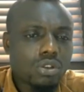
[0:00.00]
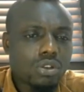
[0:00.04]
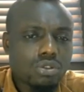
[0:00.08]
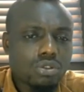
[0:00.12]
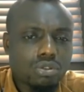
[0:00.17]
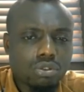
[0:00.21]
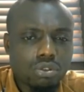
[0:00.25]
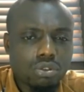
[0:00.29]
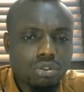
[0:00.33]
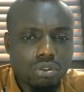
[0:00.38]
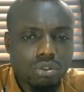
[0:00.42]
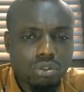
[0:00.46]

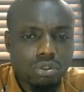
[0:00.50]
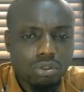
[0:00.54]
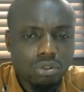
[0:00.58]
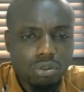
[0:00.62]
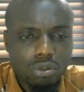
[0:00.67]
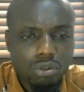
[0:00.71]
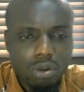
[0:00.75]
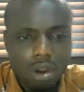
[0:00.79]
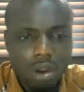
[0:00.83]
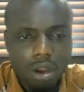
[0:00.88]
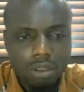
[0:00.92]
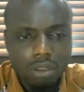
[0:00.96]
So
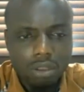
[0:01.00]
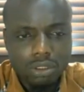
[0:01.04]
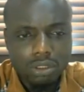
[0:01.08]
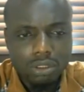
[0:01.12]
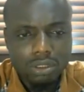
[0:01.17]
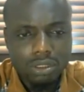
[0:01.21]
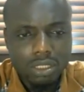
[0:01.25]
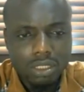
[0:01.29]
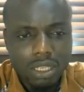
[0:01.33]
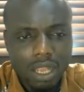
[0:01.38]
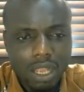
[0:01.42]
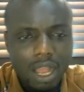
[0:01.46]
I'll
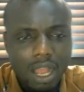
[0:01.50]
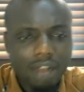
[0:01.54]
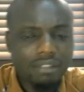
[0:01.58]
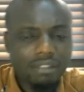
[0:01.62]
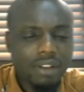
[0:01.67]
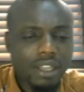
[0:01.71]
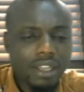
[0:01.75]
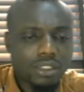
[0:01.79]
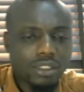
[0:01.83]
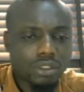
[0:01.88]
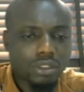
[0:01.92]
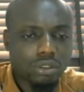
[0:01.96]
just
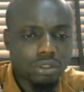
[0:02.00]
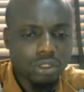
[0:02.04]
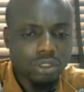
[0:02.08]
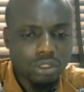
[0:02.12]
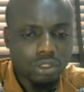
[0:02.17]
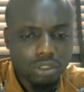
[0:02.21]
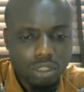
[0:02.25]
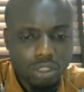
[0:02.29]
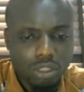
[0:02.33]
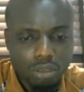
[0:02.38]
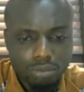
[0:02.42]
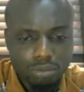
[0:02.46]
advise you,
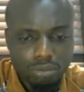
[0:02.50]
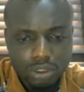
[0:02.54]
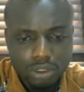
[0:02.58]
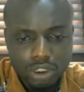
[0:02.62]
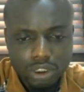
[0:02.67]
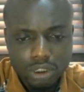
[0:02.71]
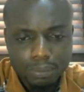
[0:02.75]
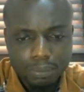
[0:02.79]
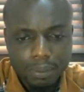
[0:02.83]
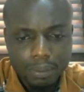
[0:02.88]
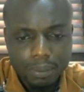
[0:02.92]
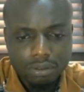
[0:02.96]
just come to
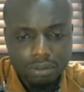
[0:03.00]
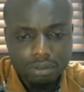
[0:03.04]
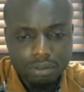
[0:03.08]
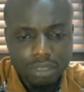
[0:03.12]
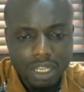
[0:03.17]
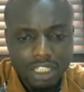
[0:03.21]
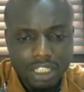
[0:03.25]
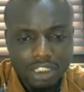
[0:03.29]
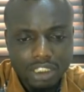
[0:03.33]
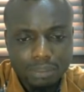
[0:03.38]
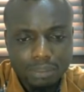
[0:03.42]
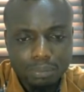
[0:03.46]
this
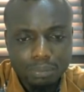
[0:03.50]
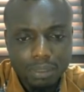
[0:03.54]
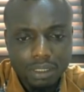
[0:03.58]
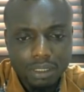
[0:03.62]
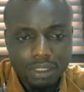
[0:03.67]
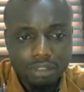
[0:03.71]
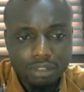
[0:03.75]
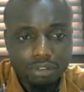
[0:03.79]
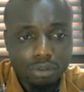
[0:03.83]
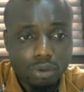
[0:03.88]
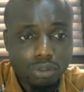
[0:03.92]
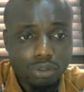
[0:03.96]
particular aspect.
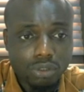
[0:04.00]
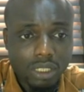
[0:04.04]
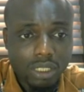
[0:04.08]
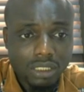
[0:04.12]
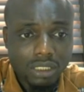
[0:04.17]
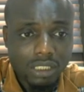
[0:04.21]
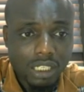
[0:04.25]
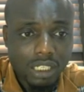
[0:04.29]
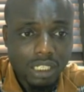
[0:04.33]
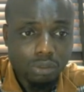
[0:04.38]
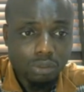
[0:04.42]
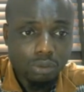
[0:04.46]
If you want to
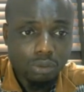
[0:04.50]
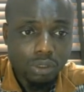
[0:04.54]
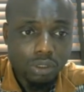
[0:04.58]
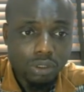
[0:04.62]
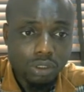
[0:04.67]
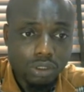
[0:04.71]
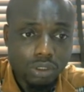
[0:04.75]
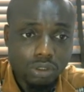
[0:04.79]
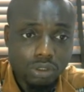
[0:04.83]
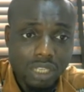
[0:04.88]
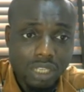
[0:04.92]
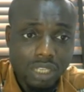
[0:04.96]
answer the
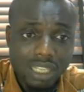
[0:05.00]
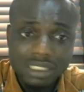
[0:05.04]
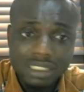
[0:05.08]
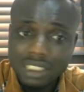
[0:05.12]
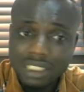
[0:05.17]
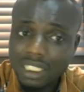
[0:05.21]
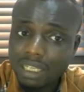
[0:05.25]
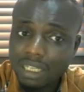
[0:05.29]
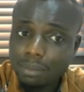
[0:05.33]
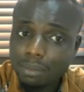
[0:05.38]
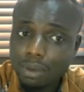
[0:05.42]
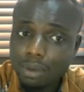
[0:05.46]
questions, you can
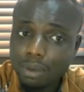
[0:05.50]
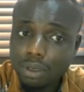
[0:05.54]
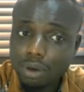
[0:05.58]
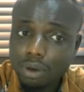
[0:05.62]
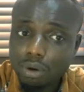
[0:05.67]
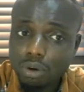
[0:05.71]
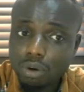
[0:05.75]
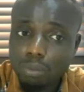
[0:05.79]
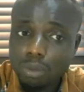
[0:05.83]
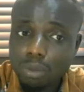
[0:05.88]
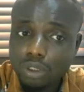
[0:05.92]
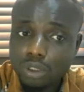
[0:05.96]
answer them on your
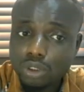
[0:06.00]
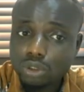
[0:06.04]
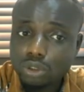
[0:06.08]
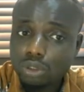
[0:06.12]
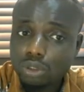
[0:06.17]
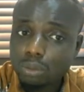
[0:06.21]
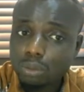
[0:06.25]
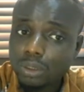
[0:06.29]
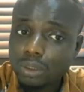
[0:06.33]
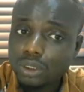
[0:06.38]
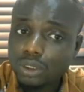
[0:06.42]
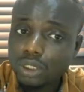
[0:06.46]
own,
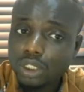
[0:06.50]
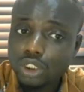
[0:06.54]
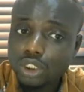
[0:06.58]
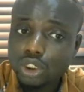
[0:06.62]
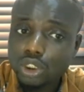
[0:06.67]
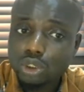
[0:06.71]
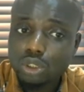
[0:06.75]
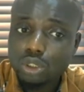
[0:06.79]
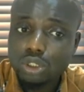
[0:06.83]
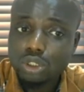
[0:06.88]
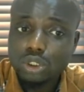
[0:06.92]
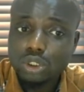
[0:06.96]
but make sure you
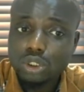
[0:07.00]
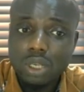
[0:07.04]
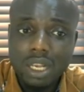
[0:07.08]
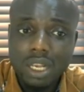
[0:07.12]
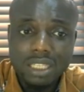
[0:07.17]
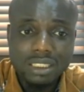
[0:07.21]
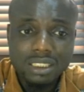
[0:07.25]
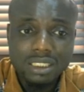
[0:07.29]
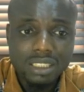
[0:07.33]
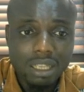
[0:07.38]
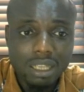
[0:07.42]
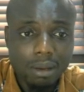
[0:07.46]
structure your
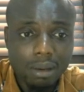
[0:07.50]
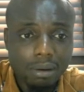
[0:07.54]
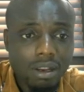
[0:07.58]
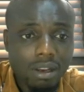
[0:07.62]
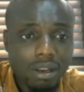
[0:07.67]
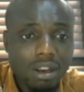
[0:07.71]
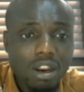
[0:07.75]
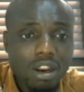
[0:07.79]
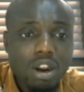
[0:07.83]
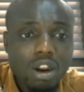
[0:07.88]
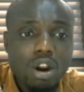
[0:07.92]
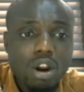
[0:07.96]
answer
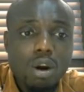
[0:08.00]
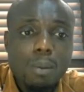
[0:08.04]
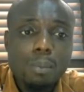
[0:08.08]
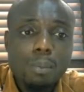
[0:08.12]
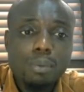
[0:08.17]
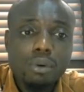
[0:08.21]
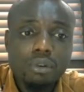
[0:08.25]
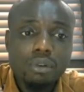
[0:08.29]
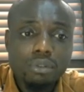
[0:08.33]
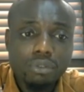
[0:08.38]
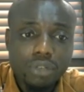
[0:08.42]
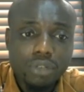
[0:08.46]

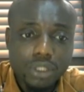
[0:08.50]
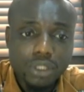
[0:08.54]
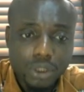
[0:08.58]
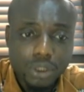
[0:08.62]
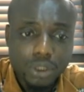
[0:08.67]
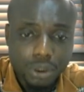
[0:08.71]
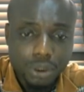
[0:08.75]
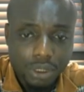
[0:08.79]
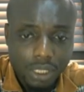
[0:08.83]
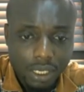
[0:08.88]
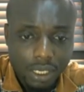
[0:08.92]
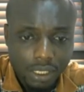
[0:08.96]

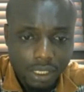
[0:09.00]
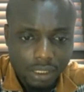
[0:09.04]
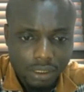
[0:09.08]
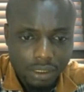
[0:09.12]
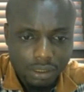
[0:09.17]
professionally.